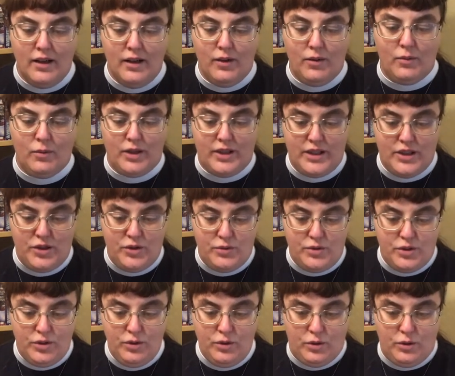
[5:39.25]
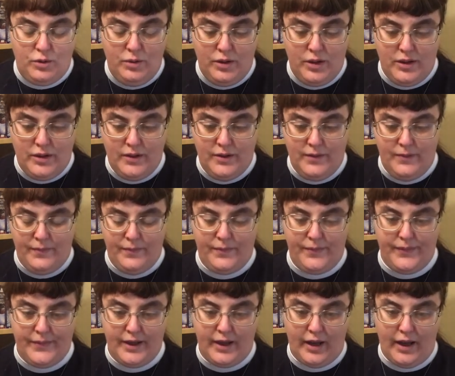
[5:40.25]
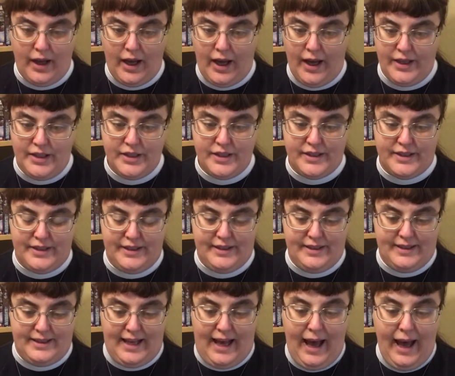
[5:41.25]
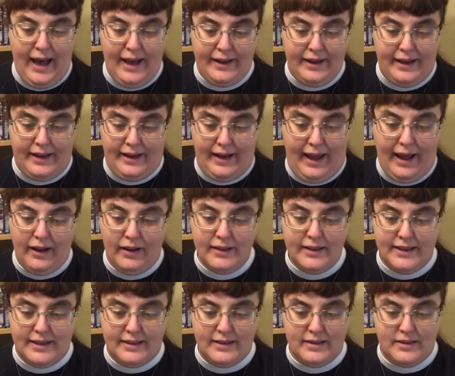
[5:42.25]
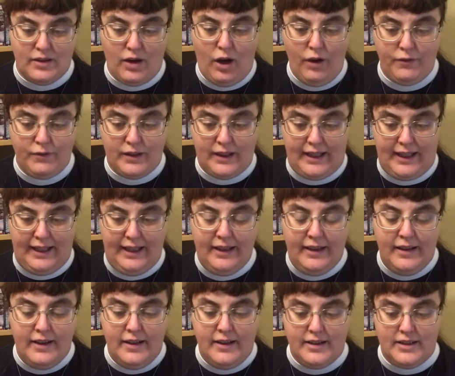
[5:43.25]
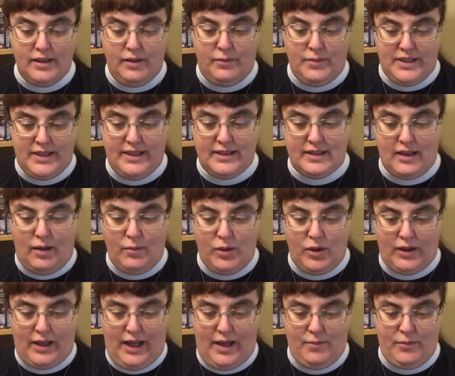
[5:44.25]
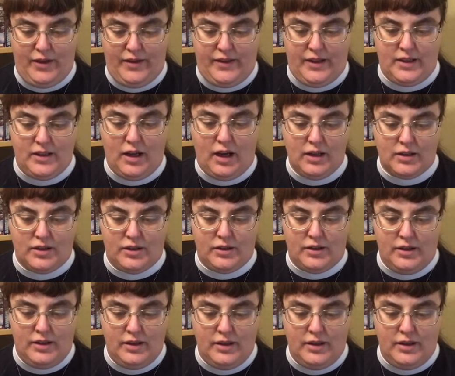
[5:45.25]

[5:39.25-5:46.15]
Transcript: What did you do?" "I just sat and held it softly till Mrs. Hummel came with the doctor.